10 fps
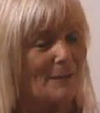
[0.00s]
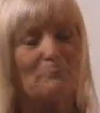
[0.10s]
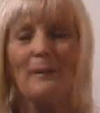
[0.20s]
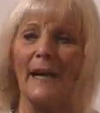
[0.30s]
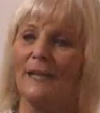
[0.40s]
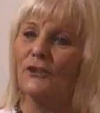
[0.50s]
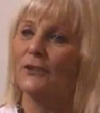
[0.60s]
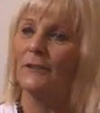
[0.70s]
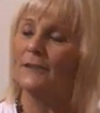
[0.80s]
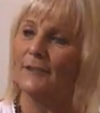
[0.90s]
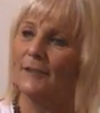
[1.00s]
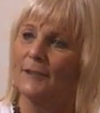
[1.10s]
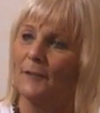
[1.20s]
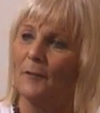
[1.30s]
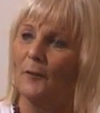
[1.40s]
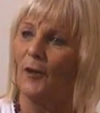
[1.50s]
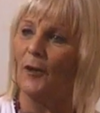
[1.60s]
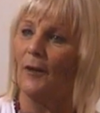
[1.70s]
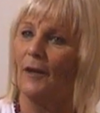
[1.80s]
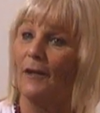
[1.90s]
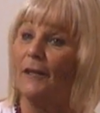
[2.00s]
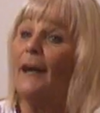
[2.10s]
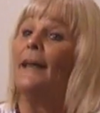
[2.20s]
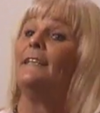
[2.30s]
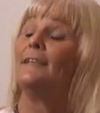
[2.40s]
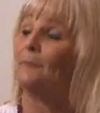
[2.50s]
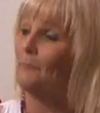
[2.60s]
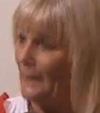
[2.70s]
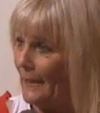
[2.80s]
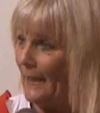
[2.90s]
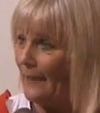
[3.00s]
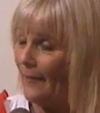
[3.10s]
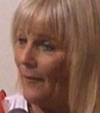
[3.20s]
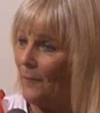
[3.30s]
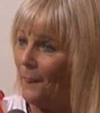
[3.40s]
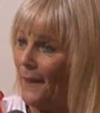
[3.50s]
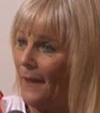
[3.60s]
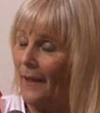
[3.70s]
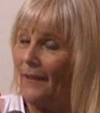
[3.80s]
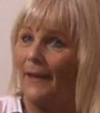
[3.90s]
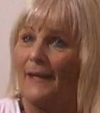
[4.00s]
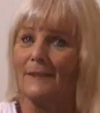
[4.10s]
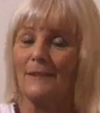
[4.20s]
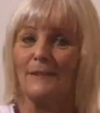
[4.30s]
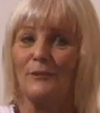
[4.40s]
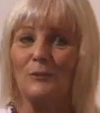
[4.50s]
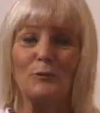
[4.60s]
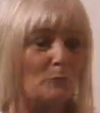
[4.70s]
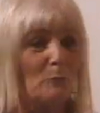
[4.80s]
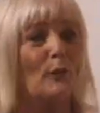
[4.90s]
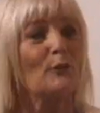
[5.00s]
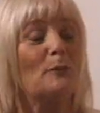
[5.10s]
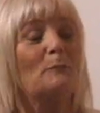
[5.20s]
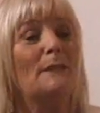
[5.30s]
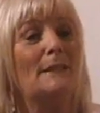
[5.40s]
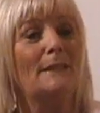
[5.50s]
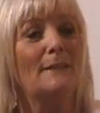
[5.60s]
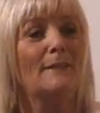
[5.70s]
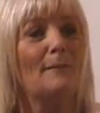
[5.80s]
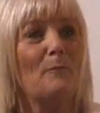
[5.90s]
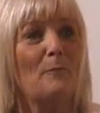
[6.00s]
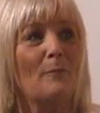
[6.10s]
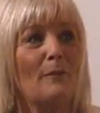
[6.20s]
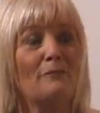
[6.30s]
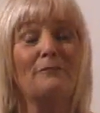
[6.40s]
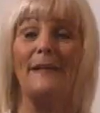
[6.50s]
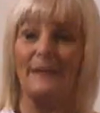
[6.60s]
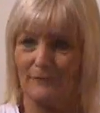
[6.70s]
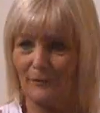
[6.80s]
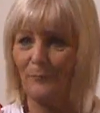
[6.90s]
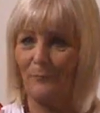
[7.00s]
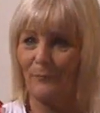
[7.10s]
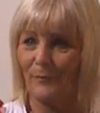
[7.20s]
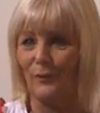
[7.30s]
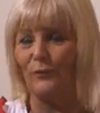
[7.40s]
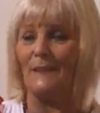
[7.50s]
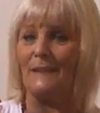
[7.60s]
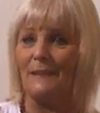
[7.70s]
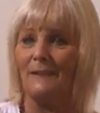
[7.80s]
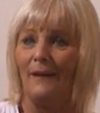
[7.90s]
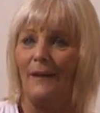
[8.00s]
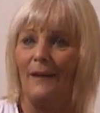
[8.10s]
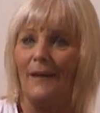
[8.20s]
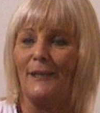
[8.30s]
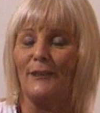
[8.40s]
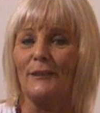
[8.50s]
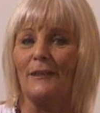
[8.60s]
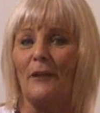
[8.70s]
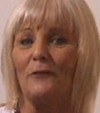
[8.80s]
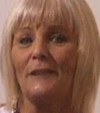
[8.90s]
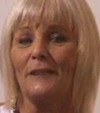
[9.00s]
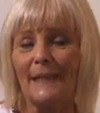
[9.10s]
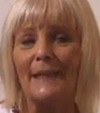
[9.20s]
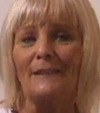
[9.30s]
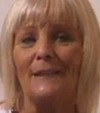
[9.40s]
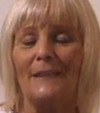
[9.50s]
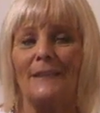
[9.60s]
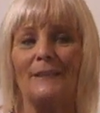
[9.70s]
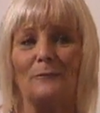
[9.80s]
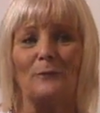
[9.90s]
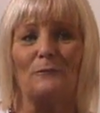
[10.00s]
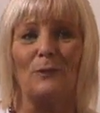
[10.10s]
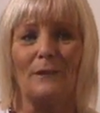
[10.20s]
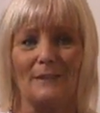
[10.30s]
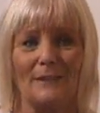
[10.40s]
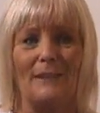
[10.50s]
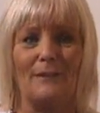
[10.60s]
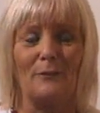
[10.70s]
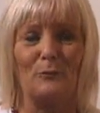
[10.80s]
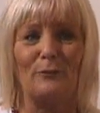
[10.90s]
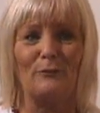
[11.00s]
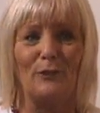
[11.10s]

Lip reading: compassionate, light being that you could possibly feel really. Over the 10 years that we've worked together,